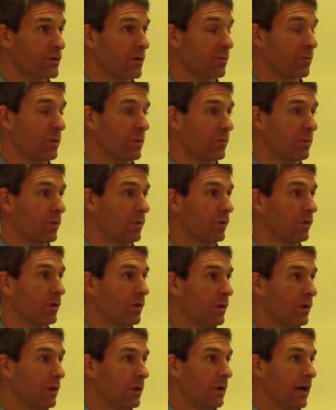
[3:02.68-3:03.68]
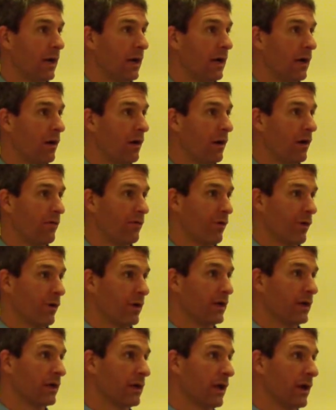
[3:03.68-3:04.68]
some people, of our
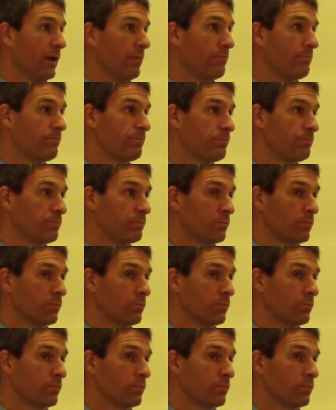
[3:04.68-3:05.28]
income.